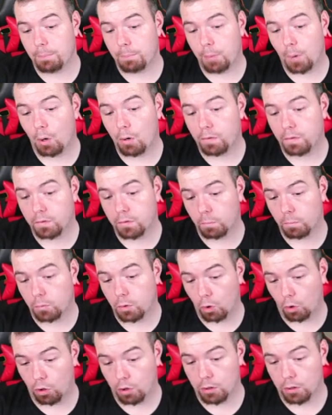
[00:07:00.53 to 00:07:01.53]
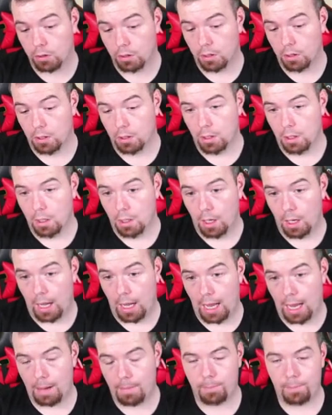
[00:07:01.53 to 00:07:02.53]
both of them done.
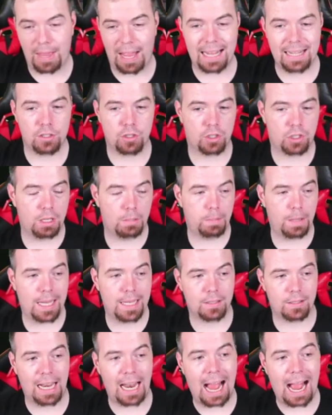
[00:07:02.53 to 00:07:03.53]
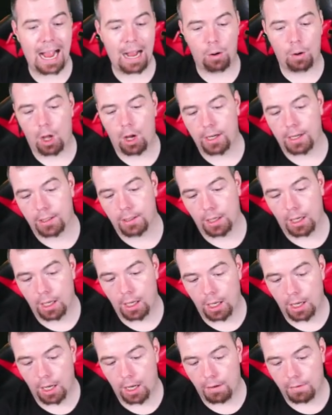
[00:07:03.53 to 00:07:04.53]
That just depends on how long
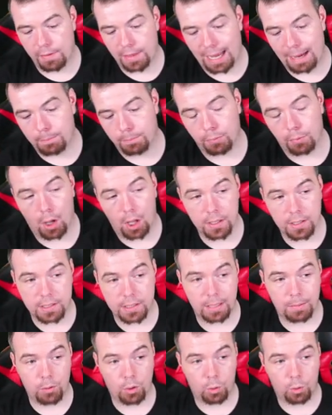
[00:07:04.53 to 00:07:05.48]
that bronze team of the